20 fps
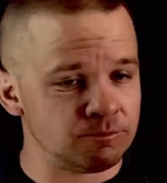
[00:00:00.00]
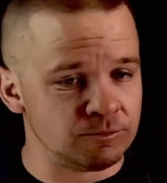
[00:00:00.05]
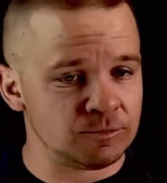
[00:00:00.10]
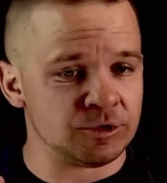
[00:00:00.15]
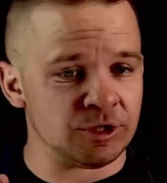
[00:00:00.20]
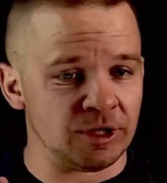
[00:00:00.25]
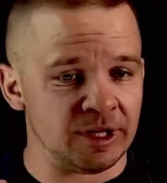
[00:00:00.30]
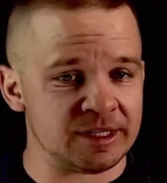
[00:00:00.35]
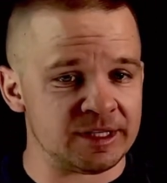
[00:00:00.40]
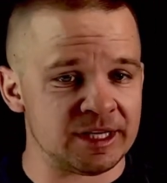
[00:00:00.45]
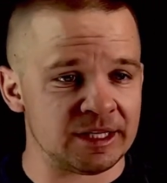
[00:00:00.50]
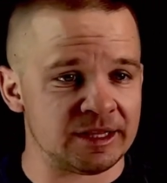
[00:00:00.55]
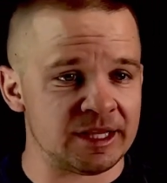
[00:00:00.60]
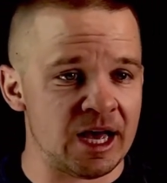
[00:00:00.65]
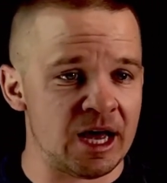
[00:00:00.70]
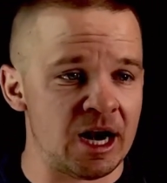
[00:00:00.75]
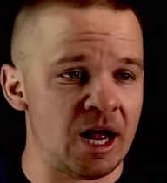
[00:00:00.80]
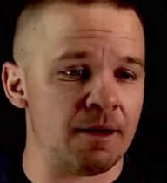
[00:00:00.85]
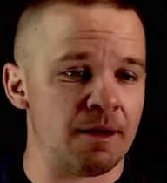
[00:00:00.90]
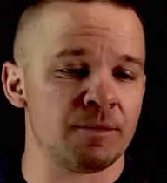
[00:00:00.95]
So let's set
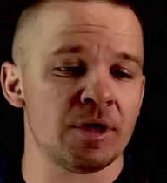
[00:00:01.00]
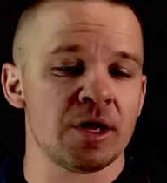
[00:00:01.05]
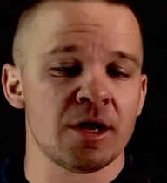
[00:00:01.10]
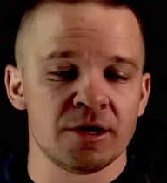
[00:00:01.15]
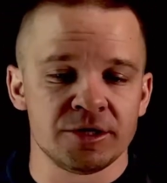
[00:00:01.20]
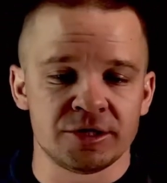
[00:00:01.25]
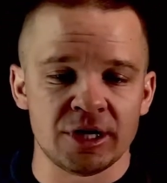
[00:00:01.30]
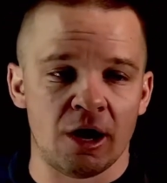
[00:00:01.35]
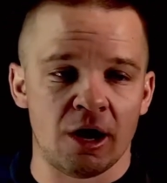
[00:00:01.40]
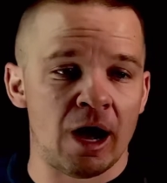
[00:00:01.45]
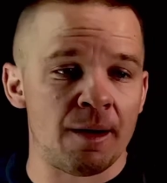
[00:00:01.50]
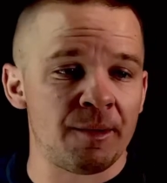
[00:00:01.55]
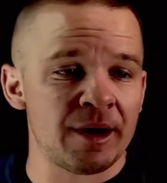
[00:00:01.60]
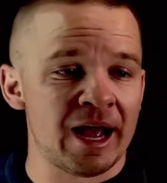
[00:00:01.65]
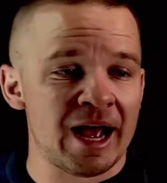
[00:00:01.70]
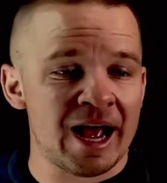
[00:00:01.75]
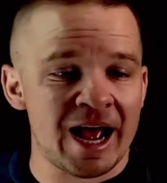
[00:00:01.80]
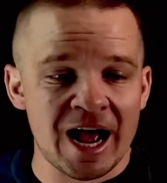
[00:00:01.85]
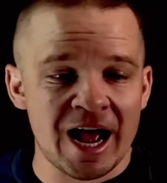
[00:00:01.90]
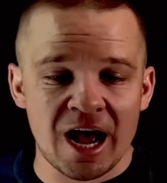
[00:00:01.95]
that up. So I'm going
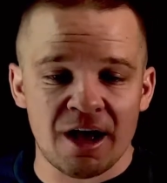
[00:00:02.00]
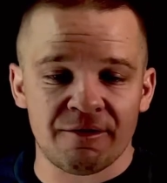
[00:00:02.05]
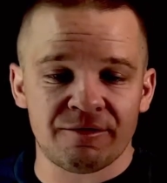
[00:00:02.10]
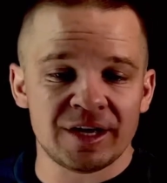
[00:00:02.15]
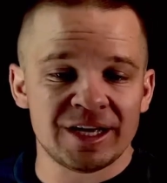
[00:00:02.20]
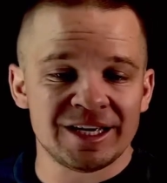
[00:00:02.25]
to have